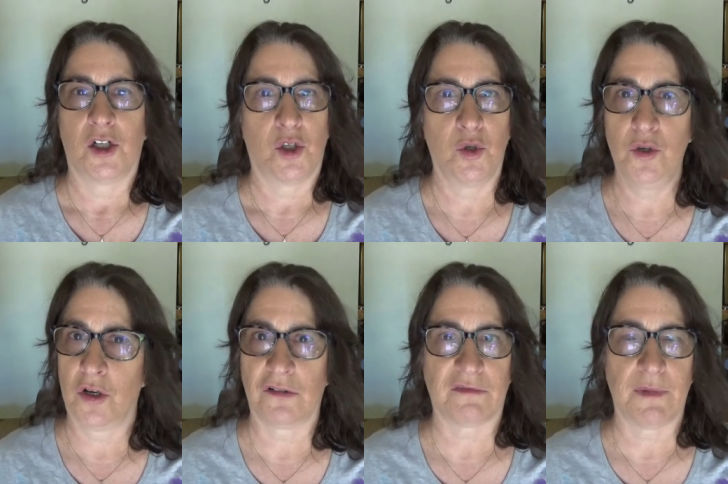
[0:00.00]
Who
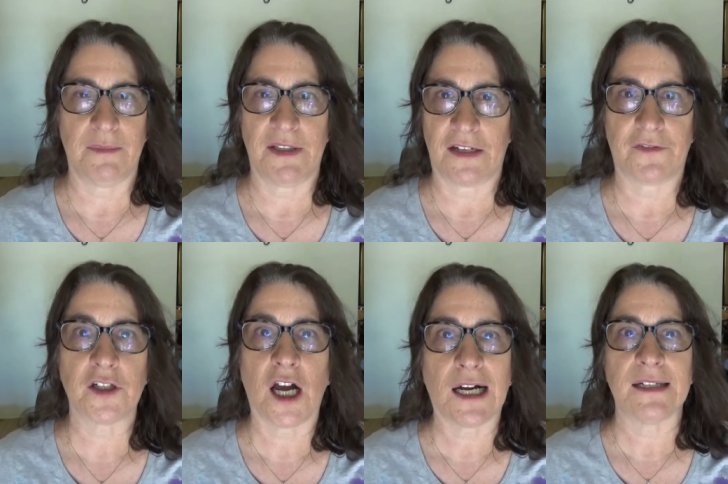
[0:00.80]
knows? Maybe they
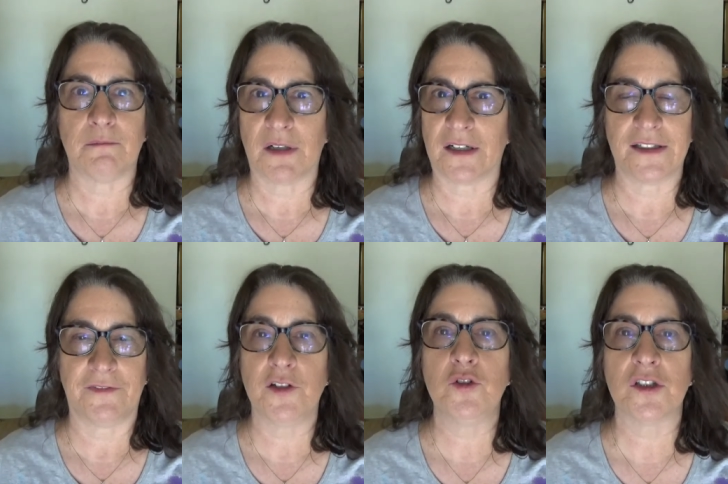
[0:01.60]
forgot, but
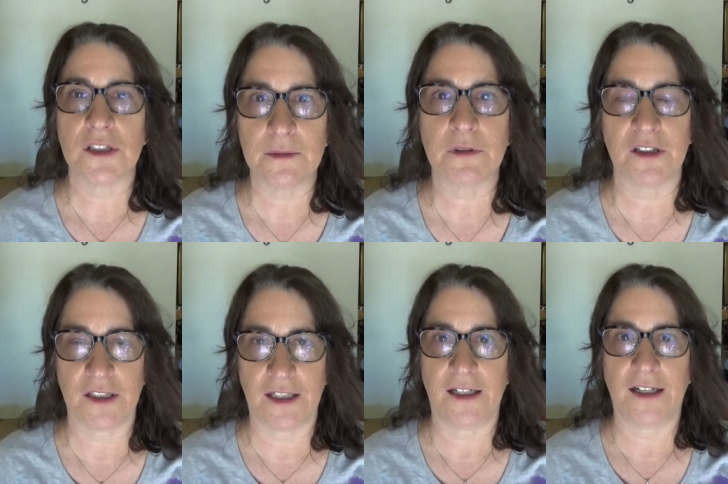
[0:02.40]
if you
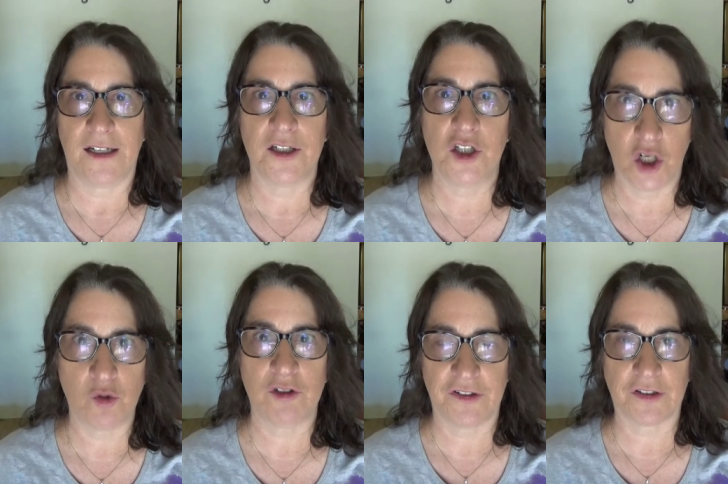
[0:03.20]
deliberately
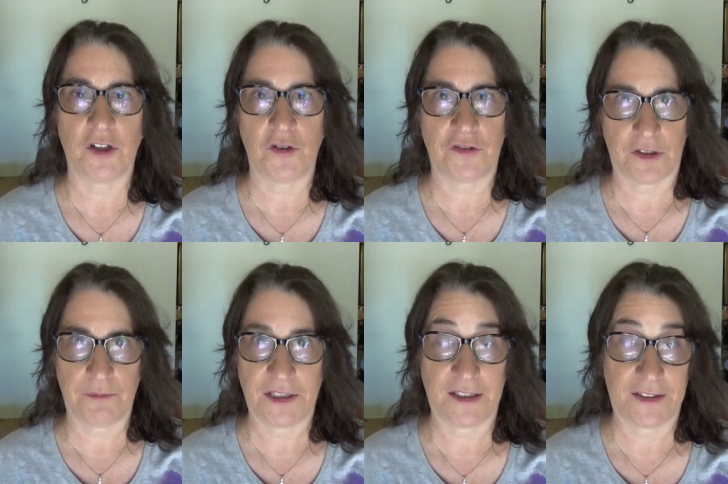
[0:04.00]
don't disclose
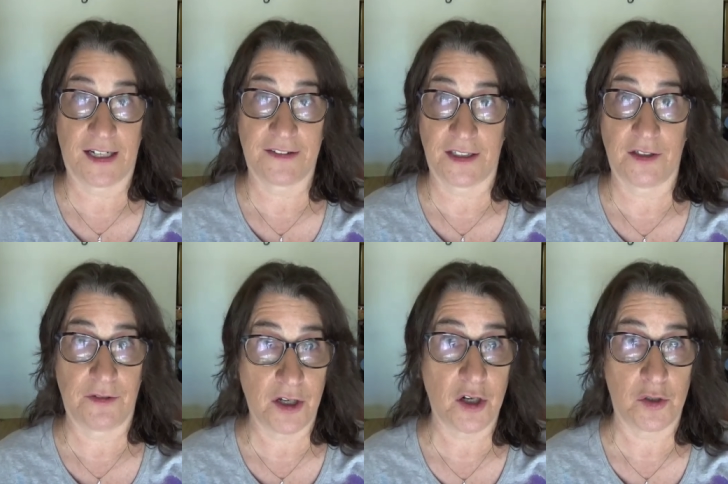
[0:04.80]
something like that that you
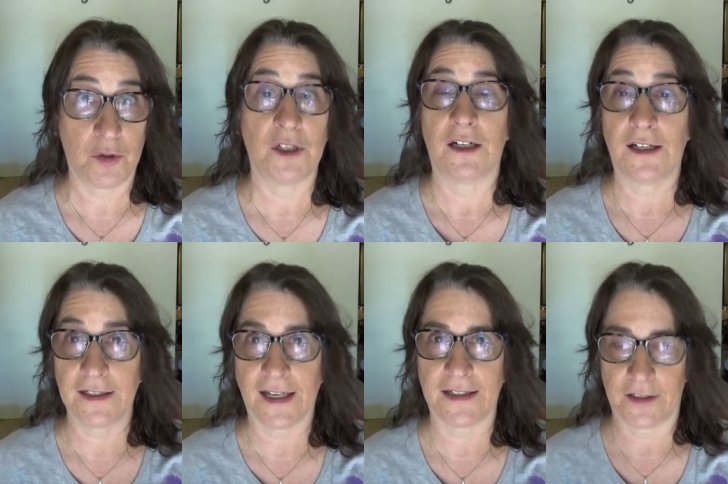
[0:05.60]
know,
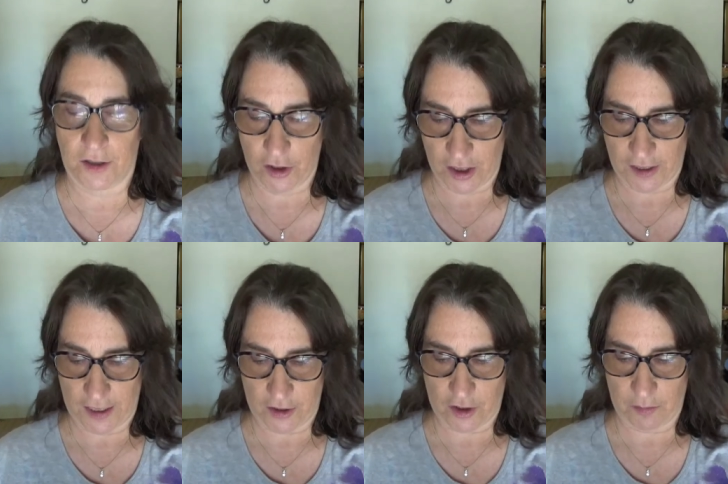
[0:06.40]
again, you're going to
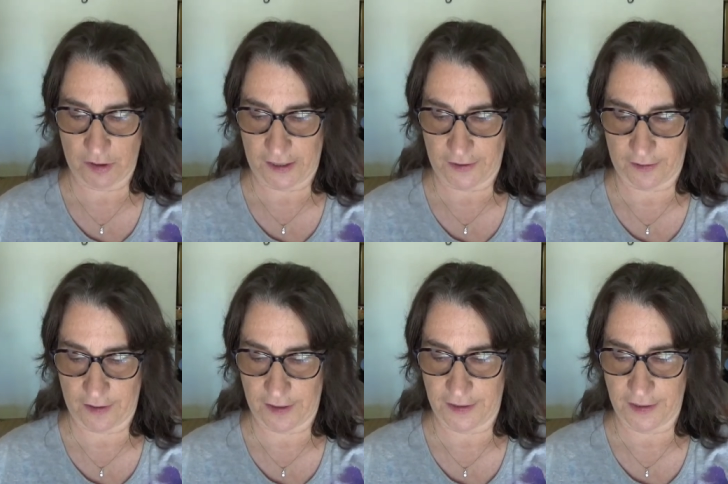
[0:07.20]
get in trouble later
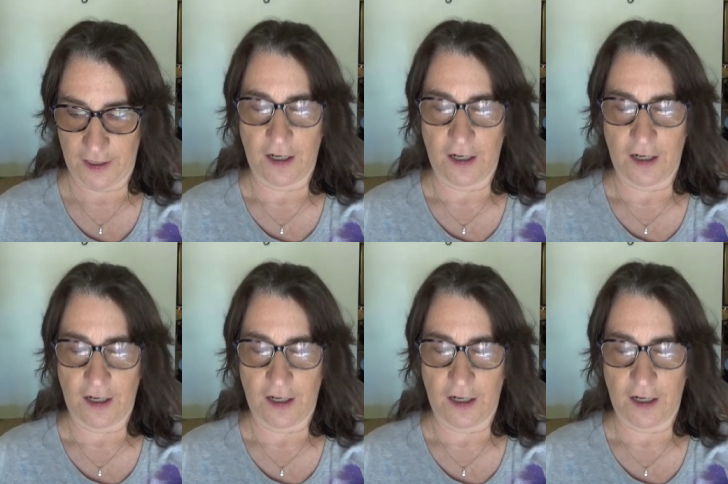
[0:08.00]
on.